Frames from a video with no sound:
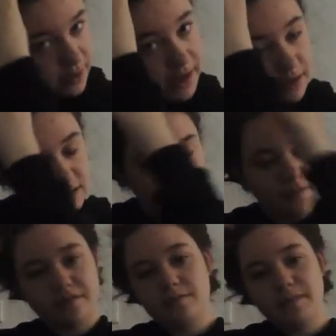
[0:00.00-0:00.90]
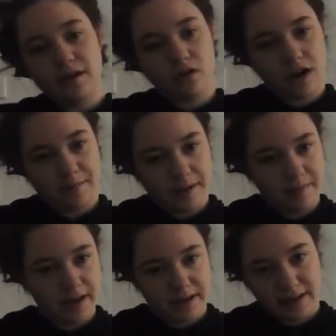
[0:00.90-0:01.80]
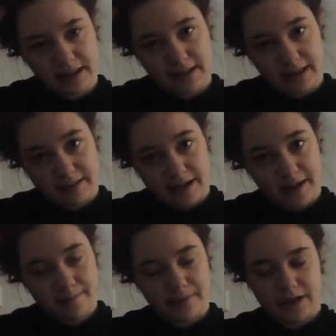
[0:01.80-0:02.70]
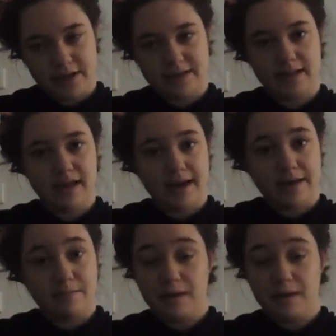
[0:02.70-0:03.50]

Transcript: Now some of them may not come out immediately like that because they